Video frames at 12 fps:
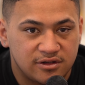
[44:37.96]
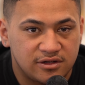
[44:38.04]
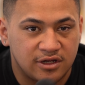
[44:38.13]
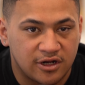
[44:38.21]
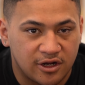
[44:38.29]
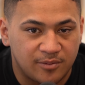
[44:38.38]

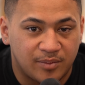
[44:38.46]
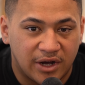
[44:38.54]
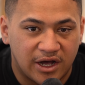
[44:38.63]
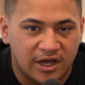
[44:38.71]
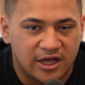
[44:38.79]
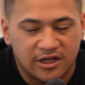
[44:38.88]
Yeah. You know,
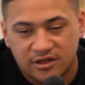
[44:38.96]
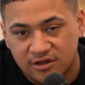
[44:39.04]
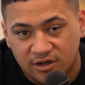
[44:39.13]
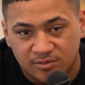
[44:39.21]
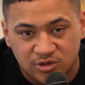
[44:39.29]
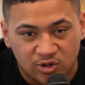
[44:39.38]
but hey,
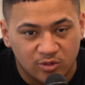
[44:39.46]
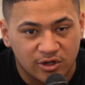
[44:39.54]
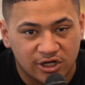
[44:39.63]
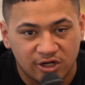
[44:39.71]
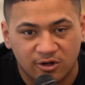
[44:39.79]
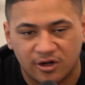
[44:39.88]
I'm still
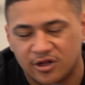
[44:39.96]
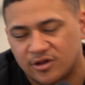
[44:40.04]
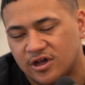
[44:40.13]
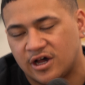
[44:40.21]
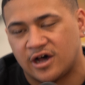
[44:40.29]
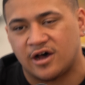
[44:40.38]
working on
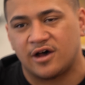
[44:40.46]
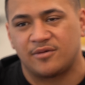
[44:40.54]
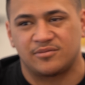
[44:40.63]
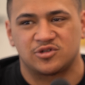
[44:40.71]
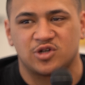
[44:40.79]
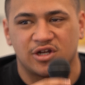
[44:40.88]
it. I
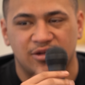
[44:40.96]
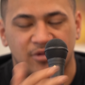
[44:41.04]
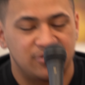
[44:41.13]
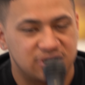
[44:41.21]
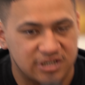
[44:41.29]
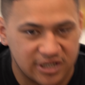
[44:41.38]
try to get my
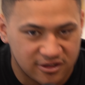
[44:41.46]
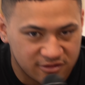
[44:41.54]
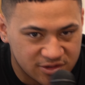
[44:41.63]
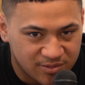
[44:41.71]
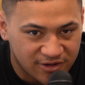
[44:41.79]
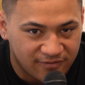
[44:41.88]
music out
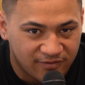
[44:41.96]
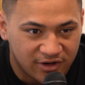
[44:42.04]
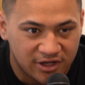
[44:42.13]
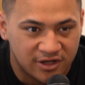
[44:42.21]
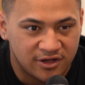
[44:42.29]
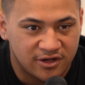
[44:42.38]
on Spotify.